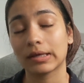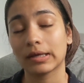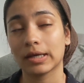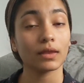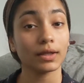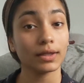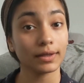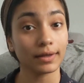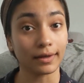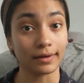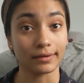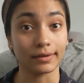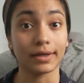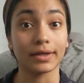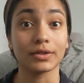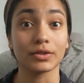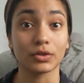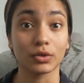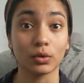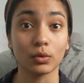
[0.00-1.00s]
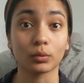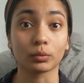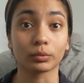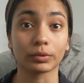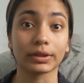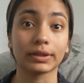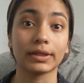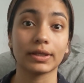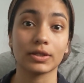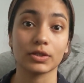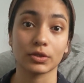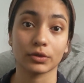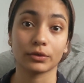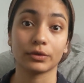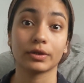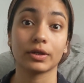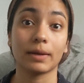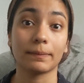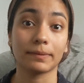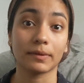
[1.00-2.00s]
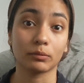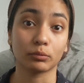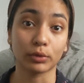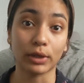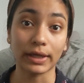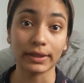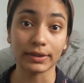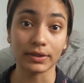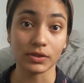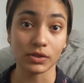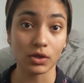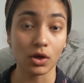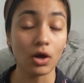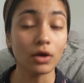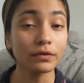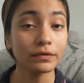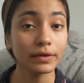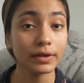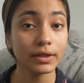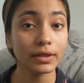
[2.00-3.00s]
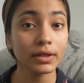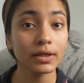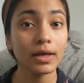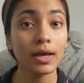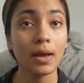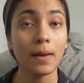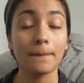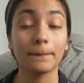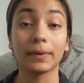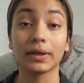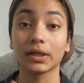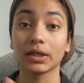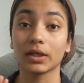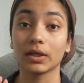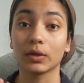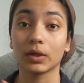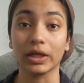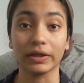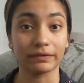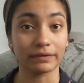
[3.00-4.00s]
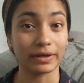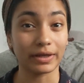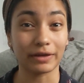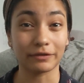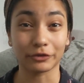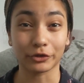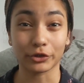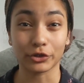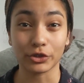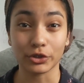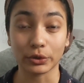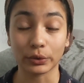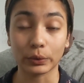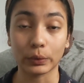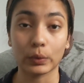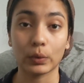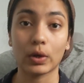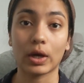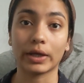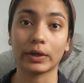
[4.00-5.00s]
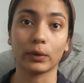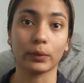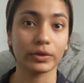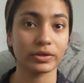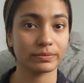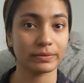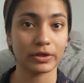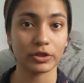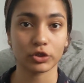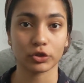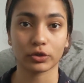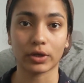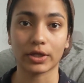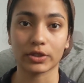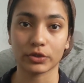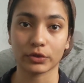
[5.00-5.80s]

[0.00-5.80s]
Then again, I don't really turn up the brightness often, but if I ever do, I always make sure I